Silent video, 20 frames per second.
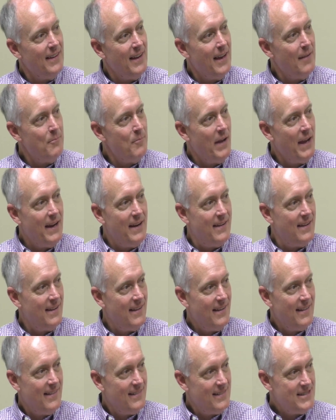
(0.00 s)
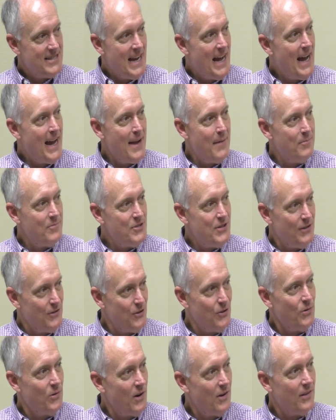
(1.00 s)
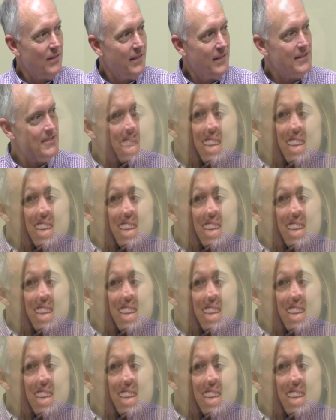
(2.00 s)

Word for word: and make time to do all this?